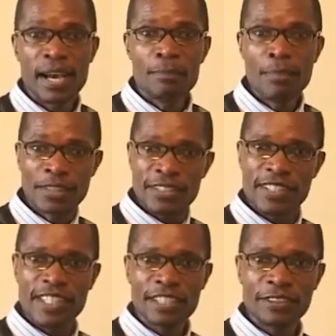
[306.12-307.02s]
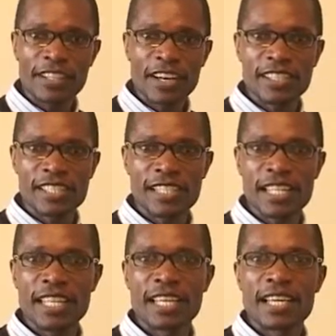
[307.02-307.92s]
Most
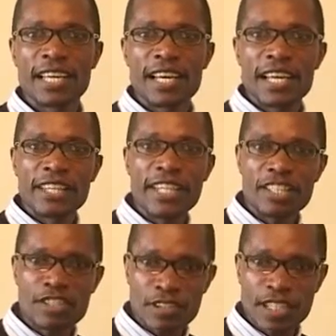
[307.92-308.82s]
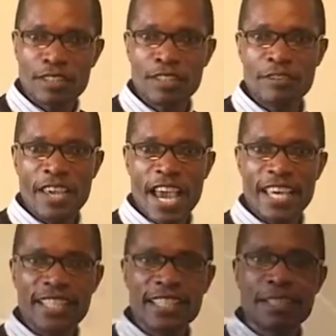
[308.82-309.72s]
significantly, the stratosphere
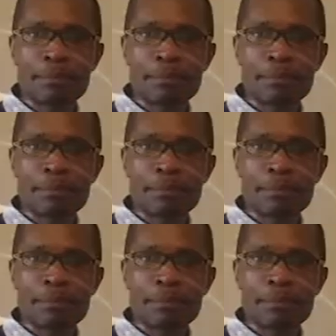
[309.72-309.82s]
is the